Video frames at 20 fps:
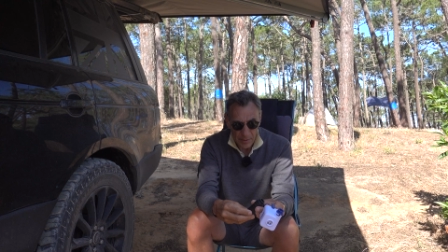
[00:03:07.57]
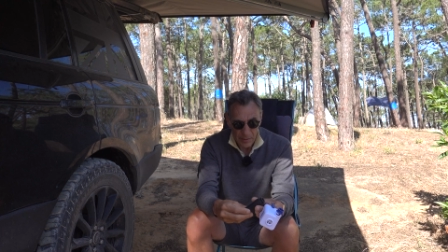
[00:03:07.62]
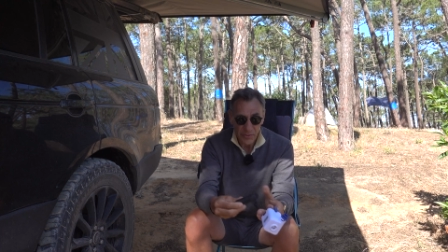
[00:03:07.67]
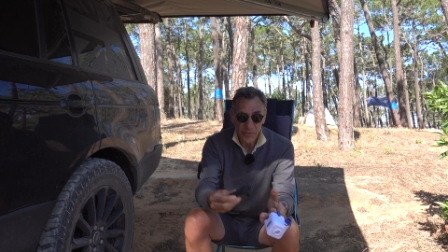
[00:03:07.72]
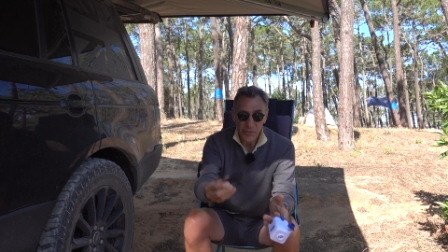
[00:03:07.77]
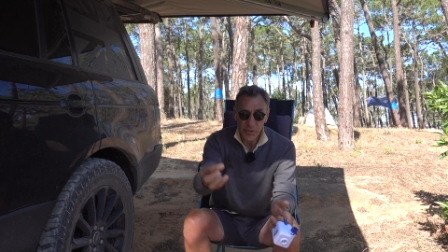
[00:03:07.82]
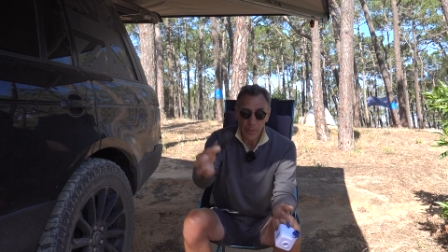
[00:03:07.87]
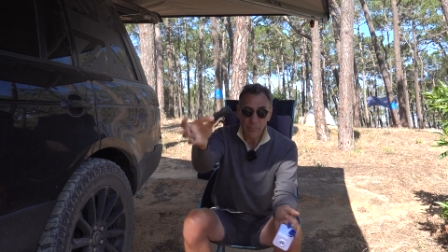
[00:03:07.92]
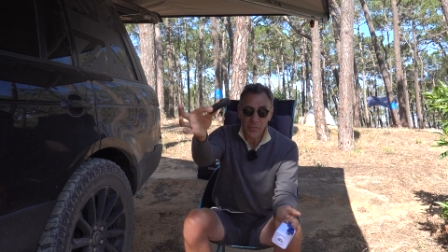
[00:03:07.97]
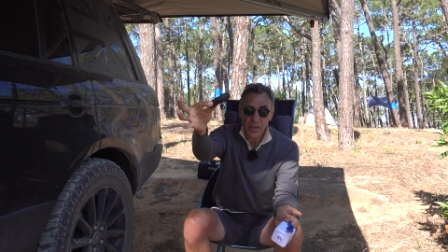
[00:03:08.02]

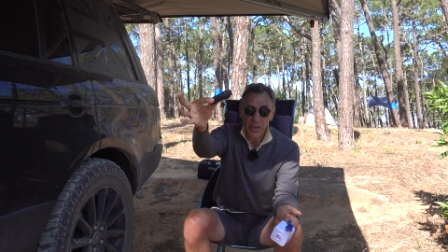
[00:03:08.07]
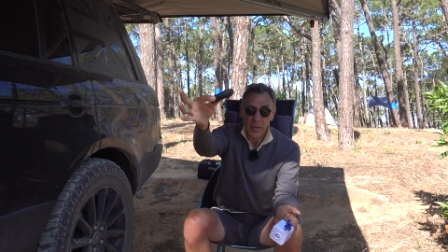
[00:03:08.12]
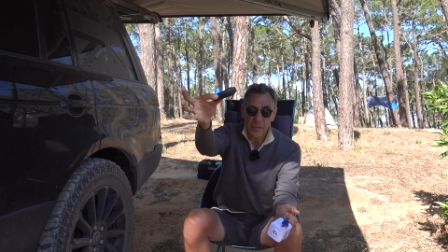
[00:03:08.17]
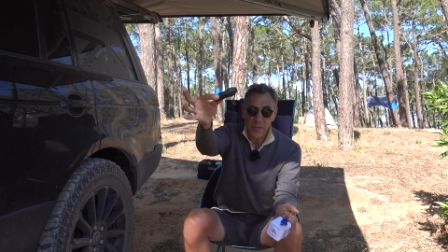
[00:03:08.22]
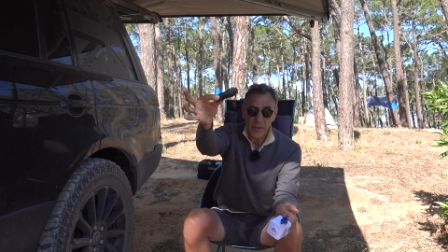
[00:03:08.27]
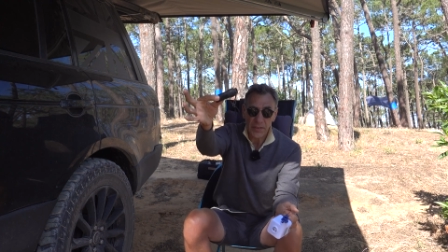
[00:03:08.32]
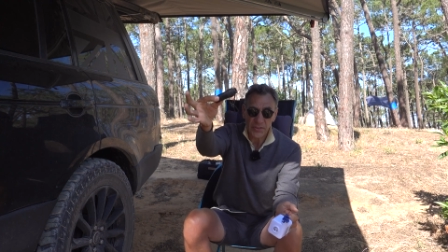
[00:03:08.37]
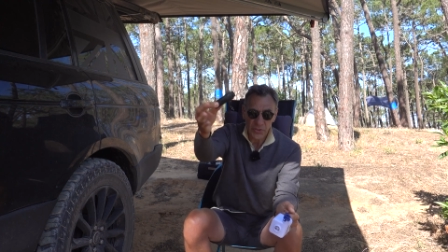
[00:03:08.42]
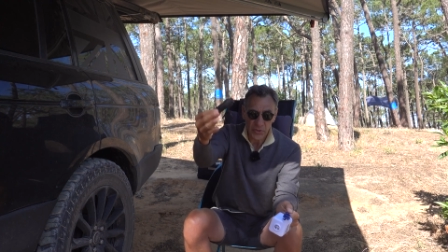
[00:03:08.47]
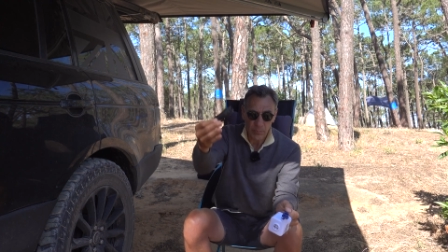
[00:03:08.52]
Something
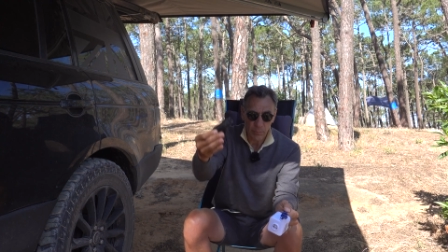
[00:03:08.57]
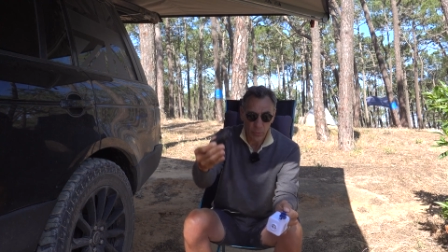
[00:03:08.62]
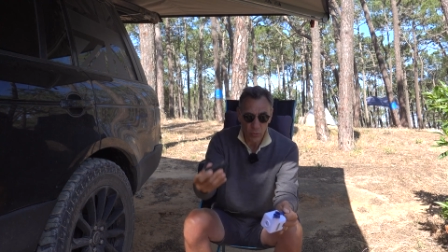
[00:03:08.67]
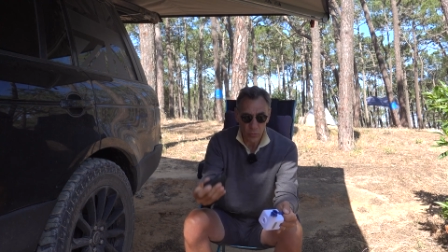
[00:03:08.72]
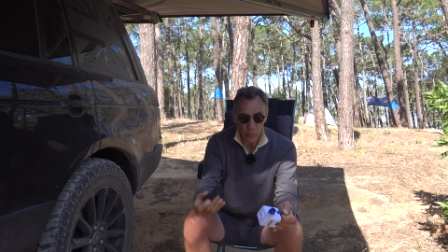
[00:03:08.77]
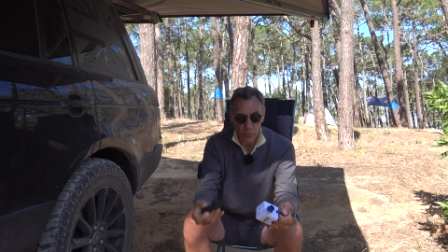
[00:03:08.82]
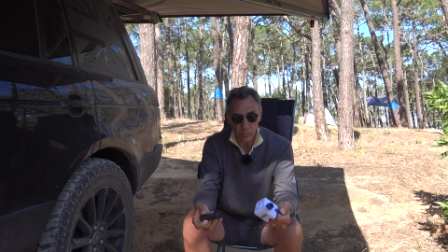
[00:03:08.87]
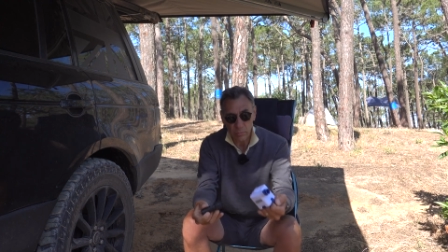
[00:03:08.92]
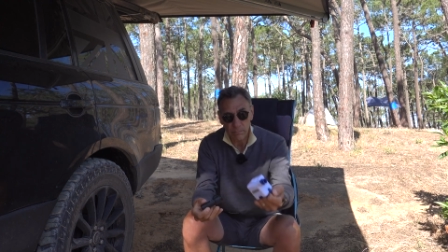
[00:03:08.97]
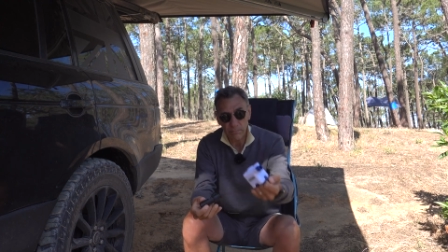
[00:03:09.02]
this
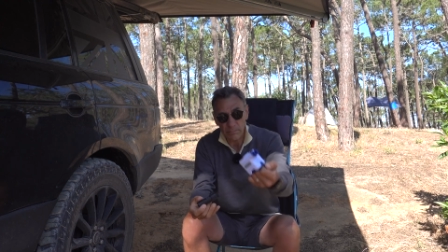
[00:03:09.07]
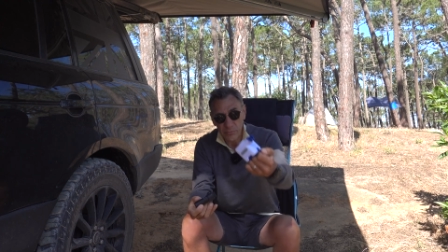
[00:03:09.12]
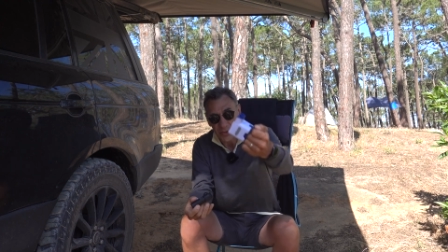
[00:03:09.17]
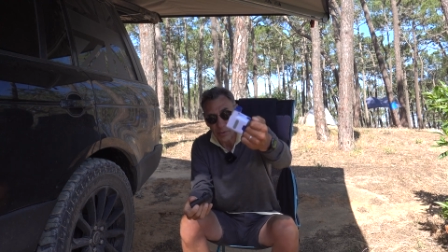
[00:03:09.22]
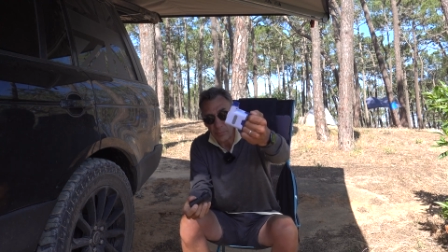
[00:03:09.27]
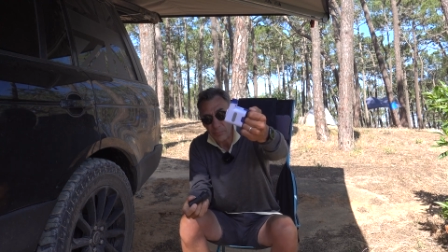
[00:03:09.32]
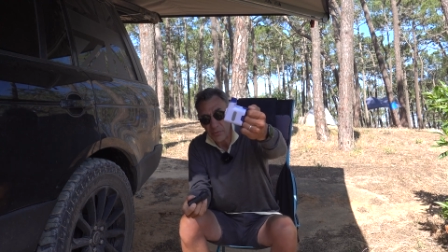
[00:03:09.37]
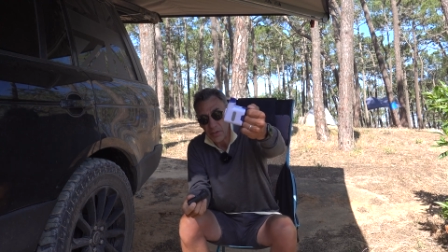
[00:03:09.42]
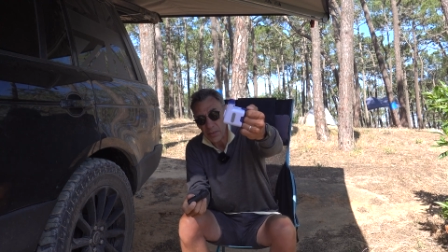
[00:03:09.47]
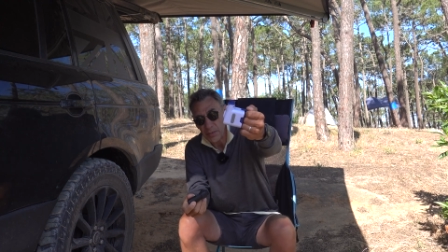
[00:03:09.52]
small,
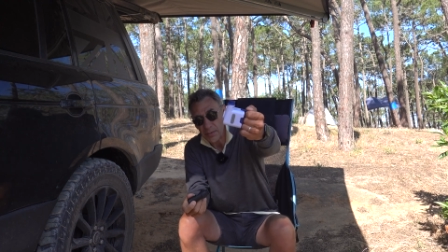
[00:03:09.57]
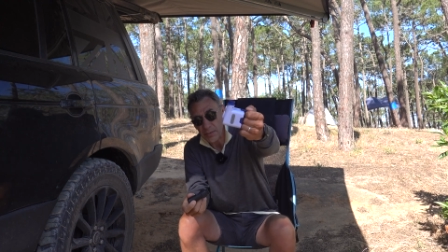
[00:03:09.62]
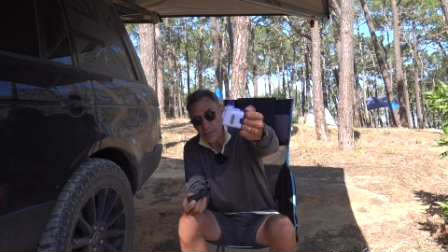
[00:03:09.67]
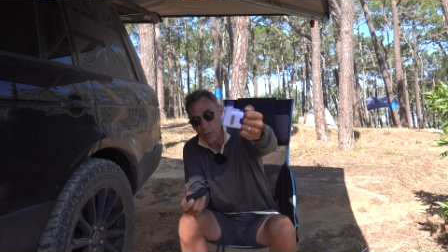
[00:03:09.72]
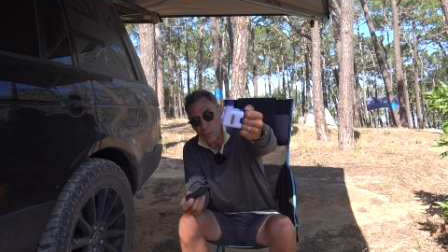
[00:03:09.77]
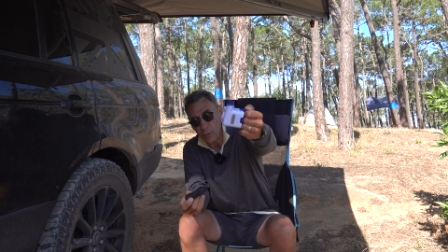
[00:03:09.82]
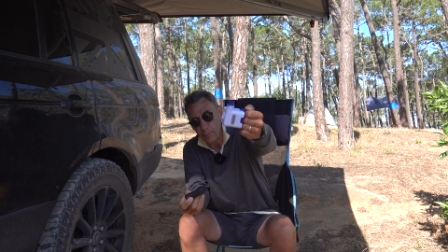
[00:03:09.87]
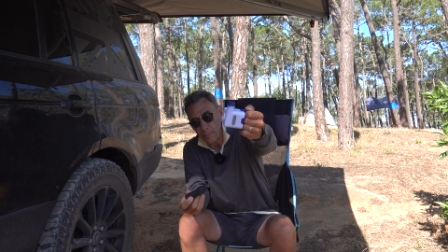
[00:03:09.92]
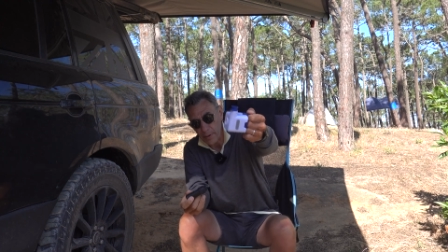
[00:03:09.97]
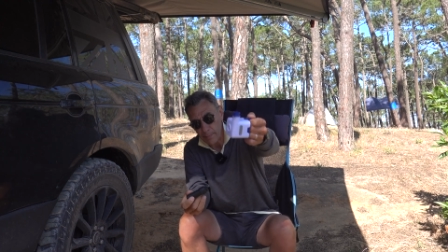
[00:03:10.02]
something that's a
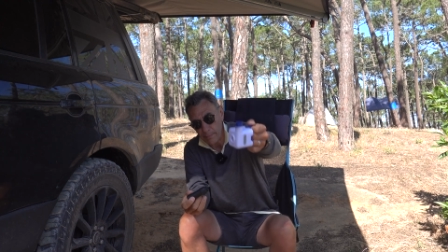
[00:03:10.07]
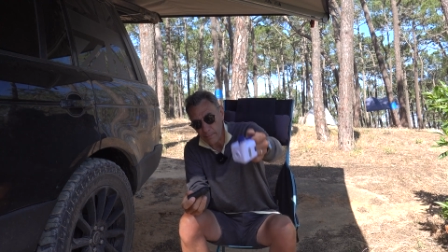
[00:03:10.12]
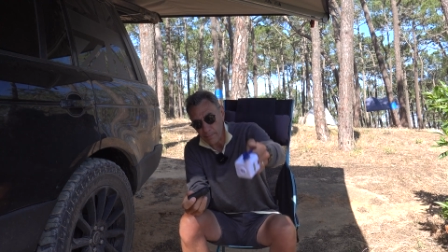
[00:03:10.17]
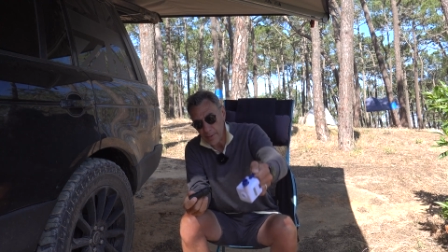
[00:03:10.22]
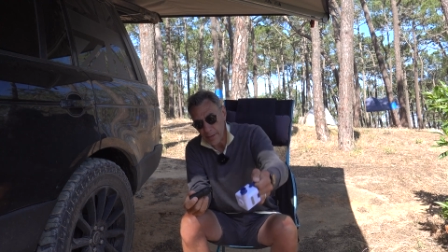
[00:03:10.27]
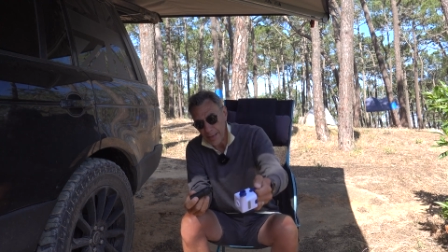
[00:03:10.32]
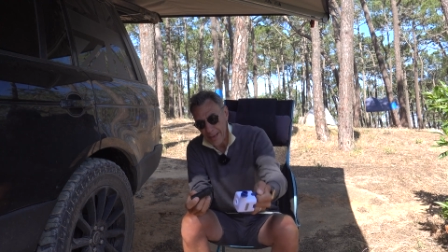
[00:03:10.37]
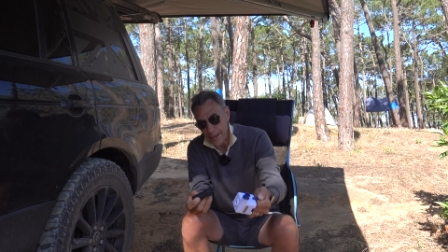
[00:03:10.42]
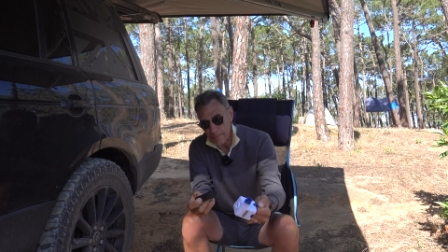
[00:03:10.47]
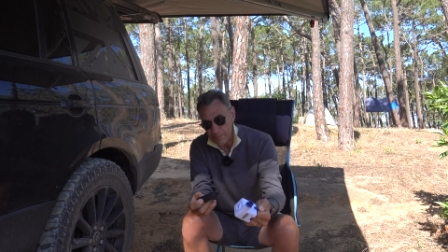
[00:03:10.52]
little bit
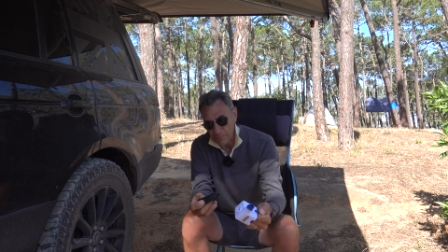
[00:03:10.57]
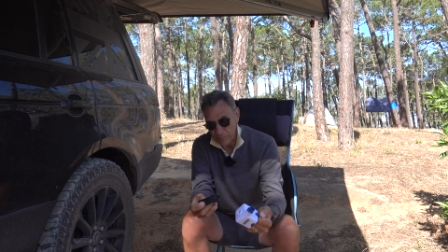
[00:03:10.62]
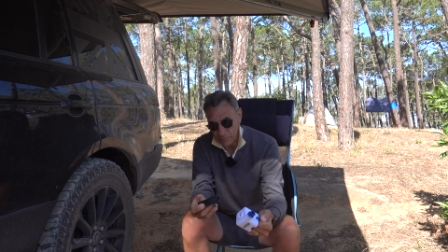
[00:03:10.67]
bigger.